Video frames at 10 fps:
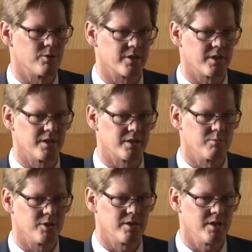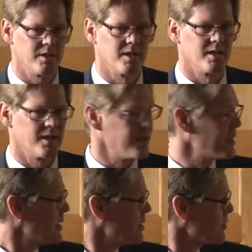working in the community
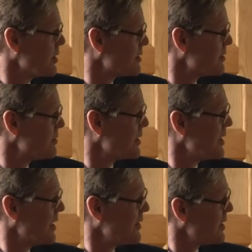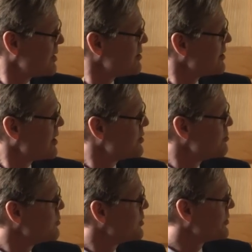and, and wanted to. And then I heard utter
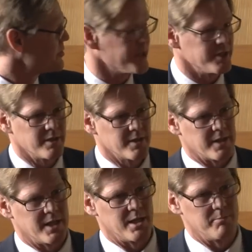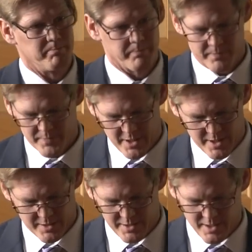bewilderment um,
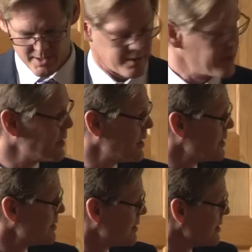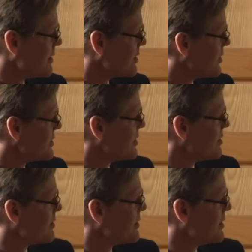that, uh, and, and Chris
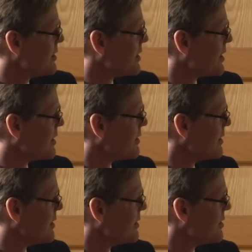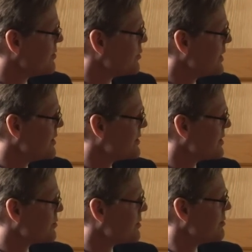here, the uh, interviewee,
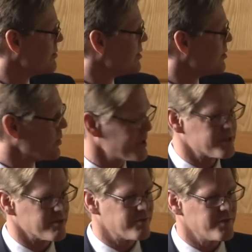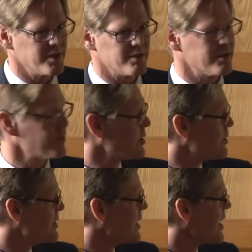says we're what is the fear? Are we
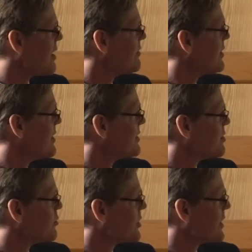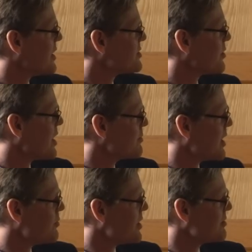going to have some organized crime
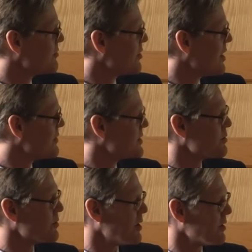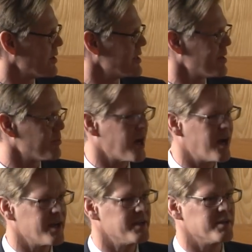guy running for office and we're all going to get
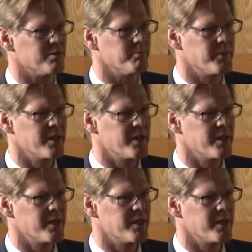behind him?